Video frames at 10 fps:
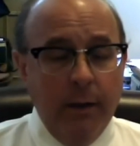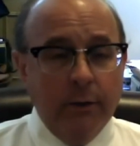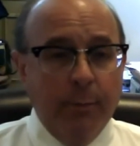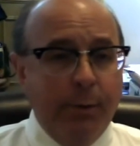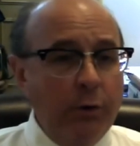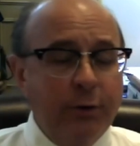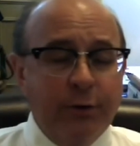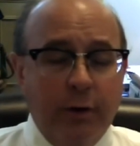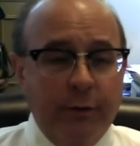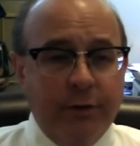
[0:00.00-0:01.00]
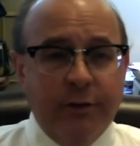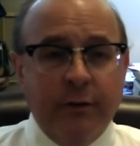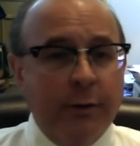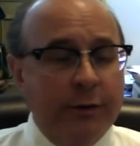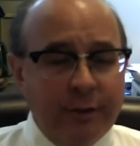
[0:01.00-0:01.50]
The Postal Service is
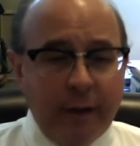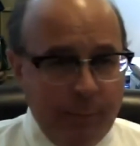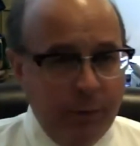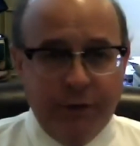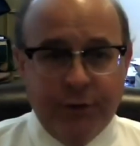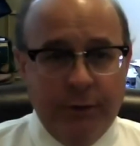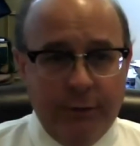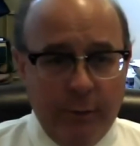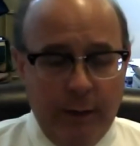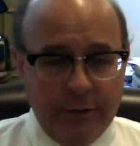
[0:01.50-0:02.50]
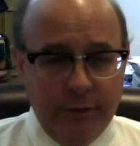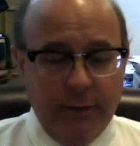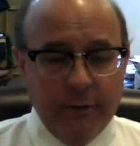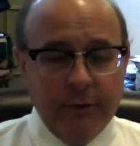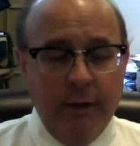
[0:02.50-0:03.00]
under the same pressure as the rest of
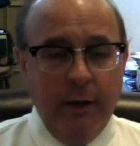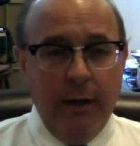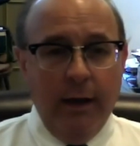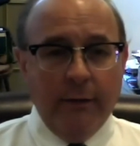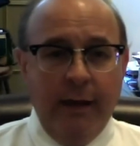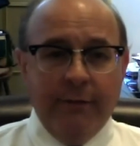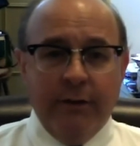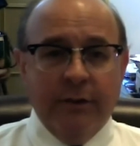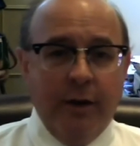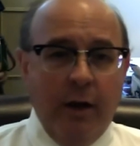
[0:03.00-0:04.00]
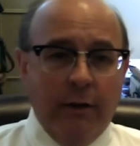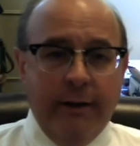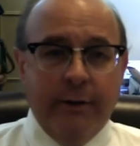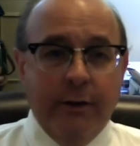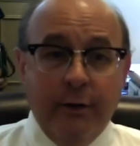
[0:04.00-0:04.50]
us, and they've
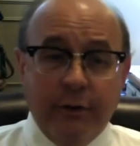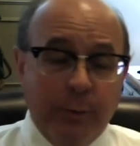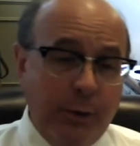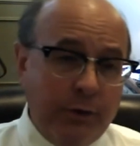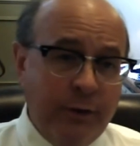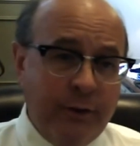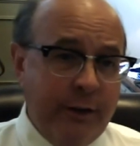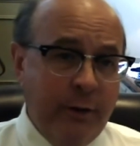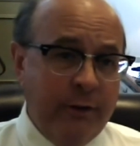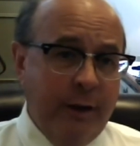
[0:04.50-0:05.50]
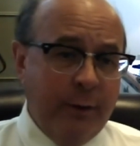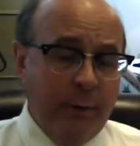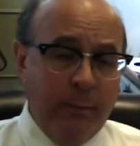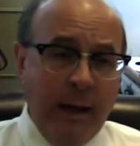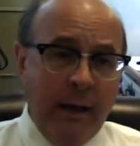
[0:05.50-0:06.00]
consolidated their distribution center in
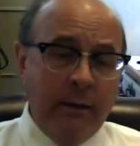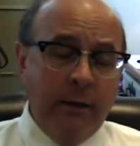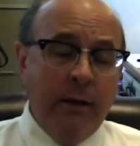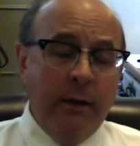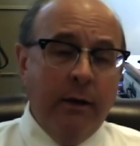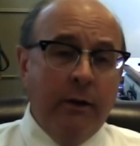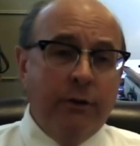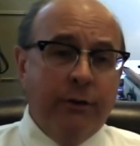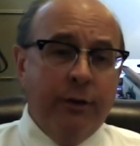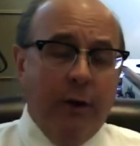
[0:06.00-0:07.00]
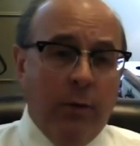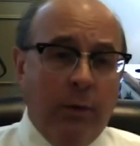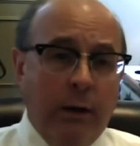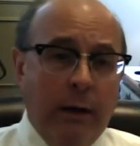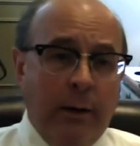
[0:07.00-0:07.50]
southern Maine.
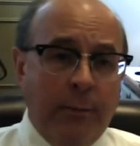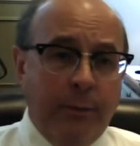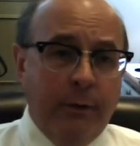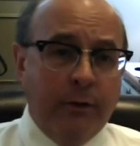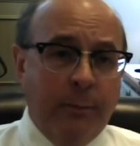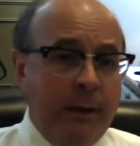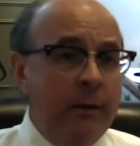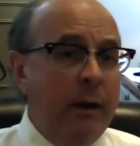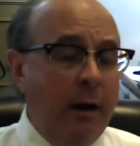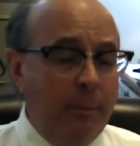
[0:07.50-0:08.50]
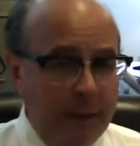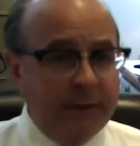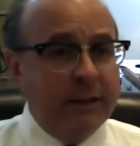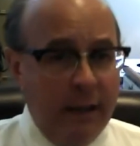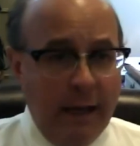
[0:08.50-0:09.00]
So there's been a bit of
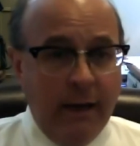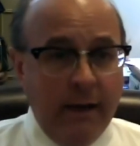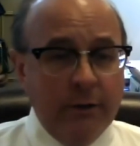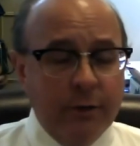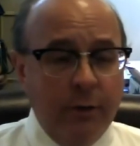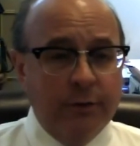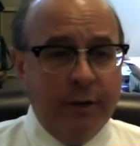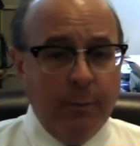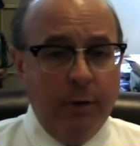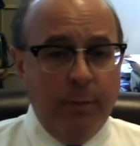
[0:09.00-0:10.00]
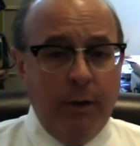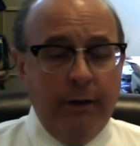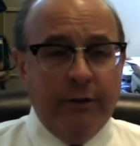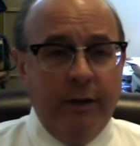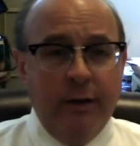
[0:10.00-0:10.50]
a delay. So some
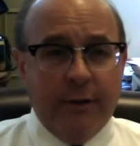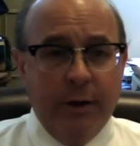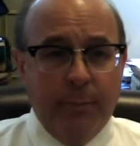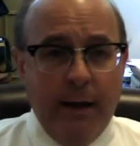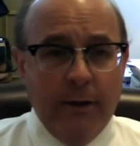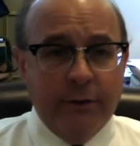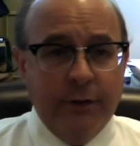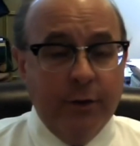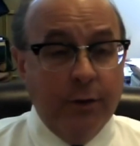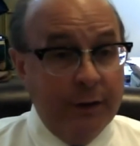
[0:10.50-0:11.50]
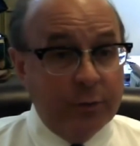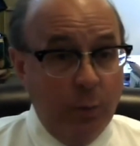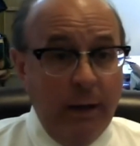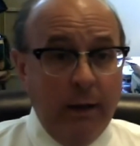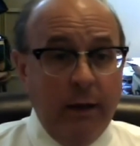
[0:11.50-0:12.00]
communities didn't get their ballots until this
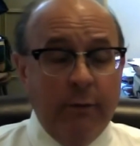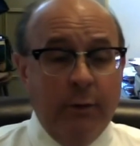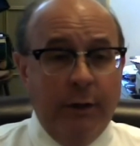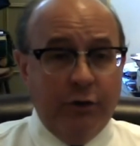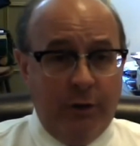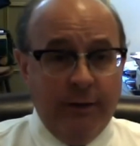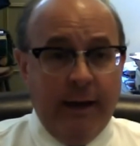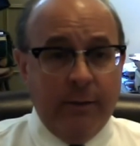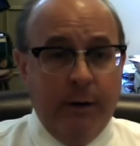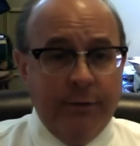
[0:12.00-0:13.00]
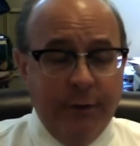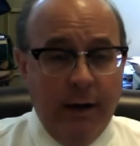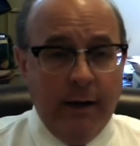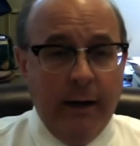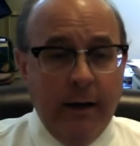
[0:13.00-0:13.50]
week, even though they should have had them on
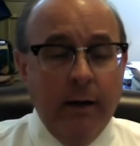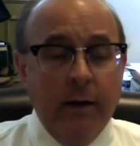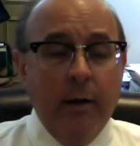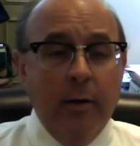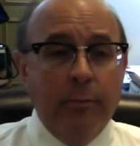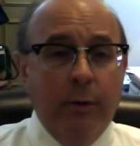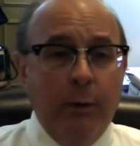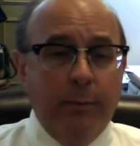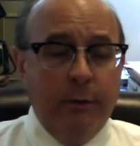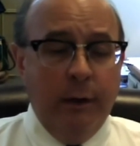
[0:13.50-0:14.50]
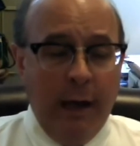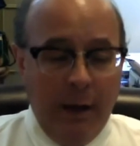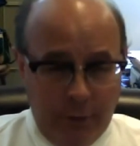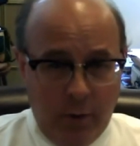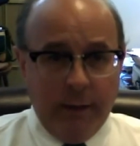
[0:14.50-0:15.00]
Friday. But we
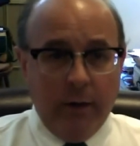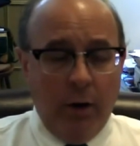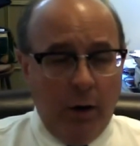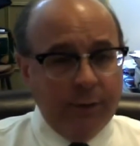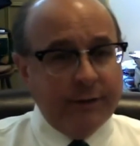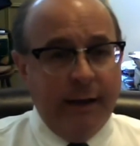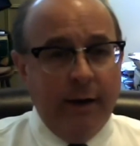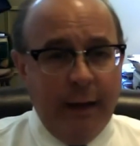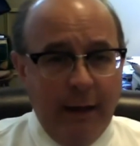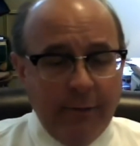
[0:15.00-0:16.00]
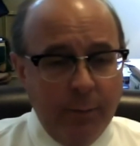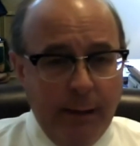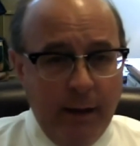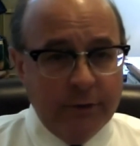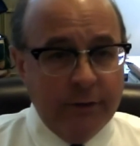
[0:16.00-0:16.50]
now know that all the towns have their
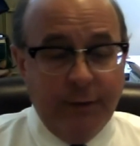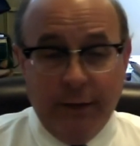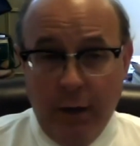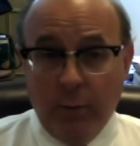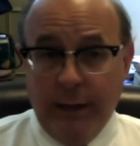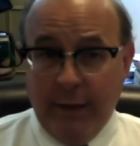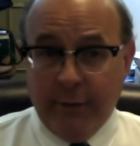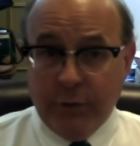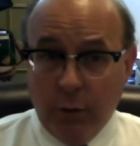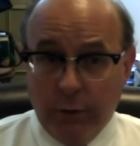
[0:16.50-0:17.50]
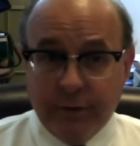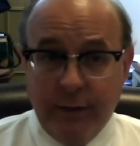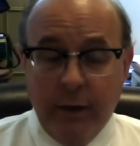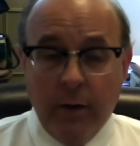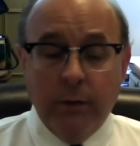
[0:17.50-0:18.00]
ballots. If they don't, they haven't told us
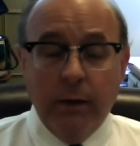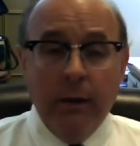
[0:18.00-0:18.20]
they don't.